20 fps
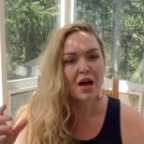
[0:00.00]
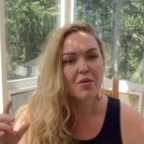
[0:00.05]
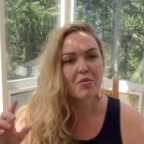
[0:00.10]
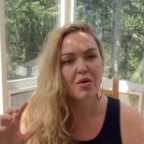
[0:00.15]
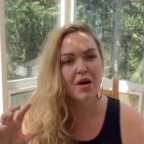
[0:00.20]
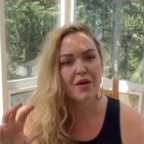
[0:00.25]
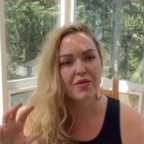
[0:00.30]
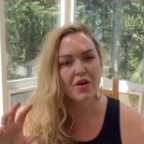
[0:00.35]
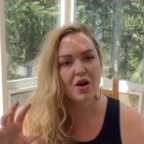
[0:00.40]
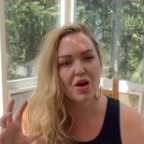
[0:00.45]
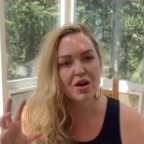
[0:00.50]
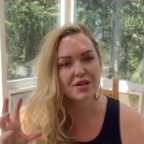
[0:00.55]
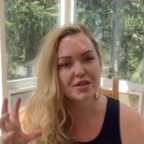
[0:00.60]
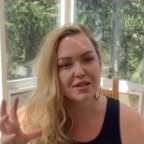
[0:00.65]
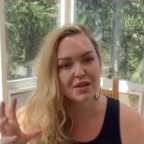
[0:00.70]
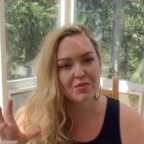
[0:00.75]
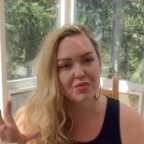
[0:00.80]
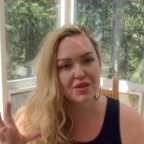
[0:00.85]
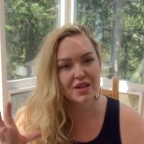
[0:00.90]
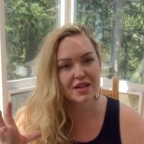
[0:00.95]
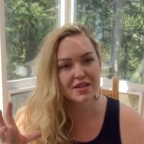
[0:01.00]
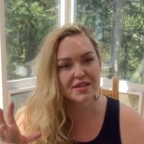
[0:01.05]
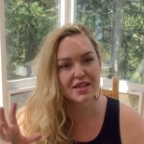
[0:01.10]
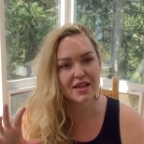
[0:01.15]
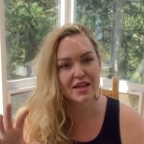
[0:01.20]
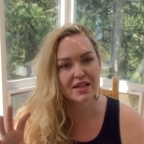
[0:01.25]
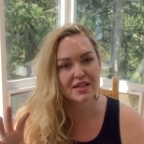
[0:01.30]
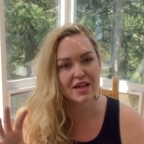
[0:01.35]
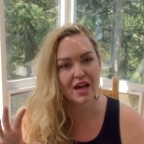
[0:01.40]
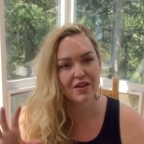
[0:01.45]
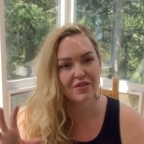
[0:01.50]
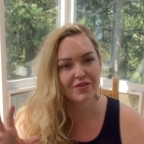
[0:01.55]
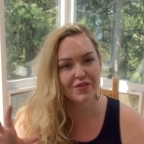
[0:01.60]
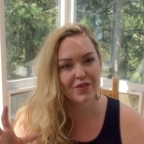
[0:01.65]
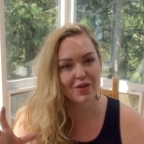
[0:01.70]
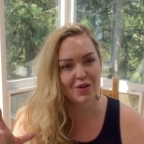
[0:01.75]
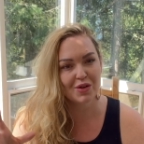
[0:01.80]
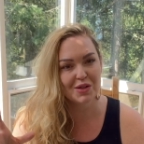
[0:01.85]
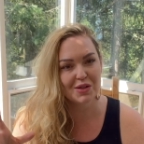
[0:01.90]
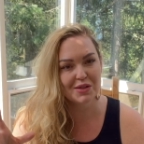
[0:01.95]
but there are some things that need to
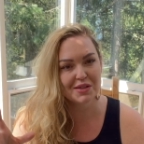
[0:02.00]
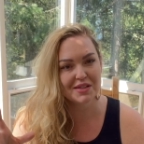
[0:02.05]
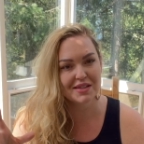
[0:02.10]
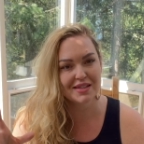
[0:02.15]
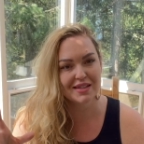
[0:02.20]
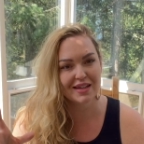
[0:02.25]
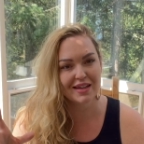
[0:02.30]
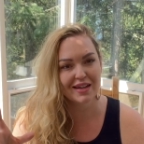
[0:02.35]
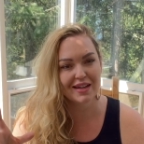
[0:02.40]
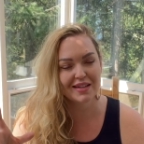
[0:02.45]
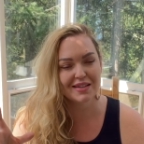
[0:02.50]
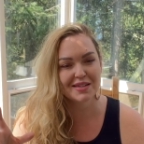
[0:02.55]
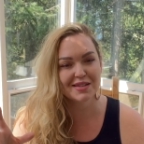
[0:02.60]
unfold still.